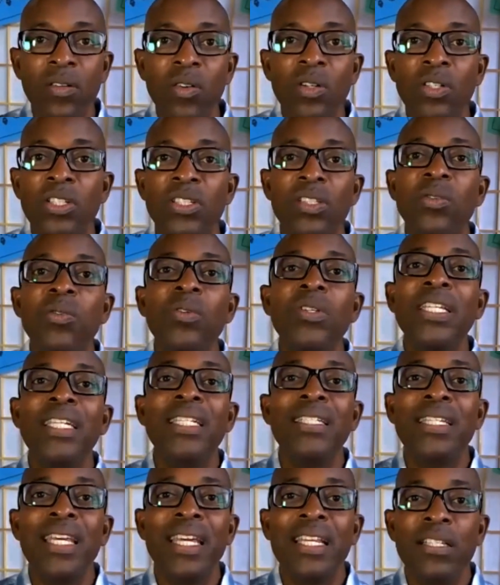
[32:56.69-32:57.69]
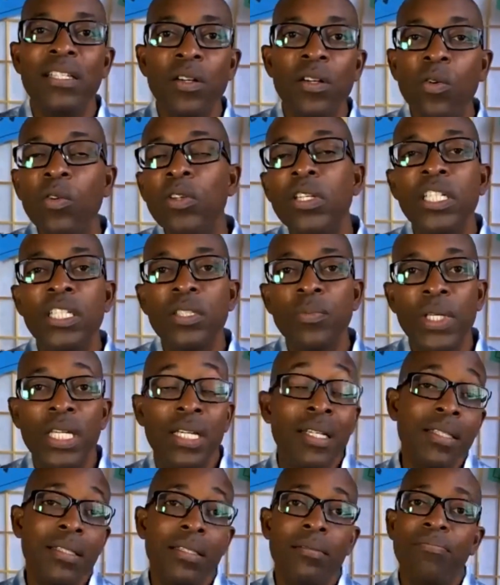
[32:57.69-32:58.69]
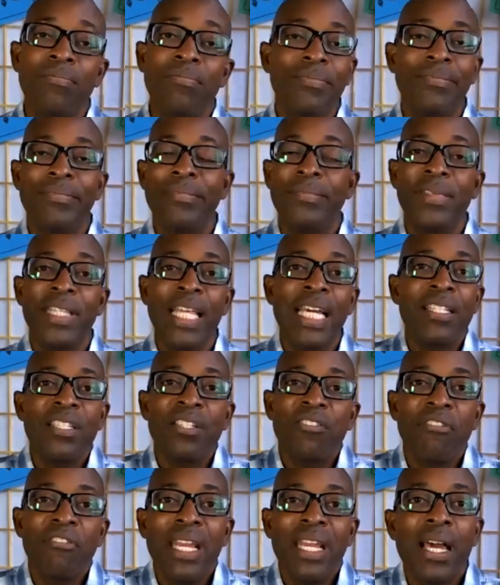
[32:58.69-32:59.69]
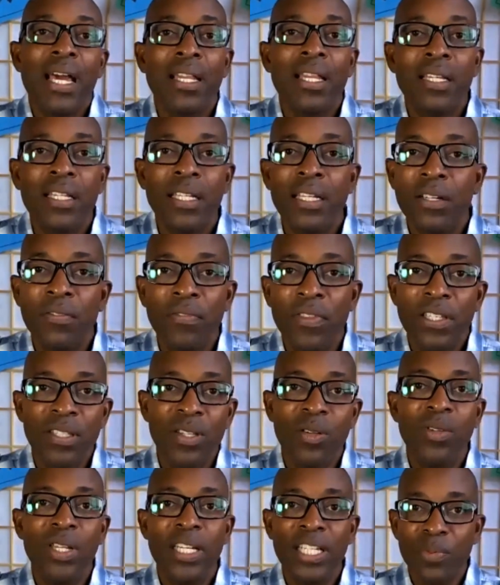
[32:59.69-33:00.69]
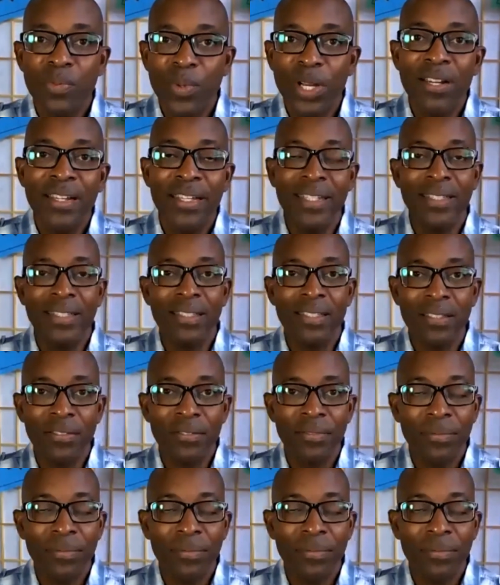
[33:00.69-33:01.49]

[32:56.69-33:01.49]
Our soul intends wholeness because that's the reality of the soul experience.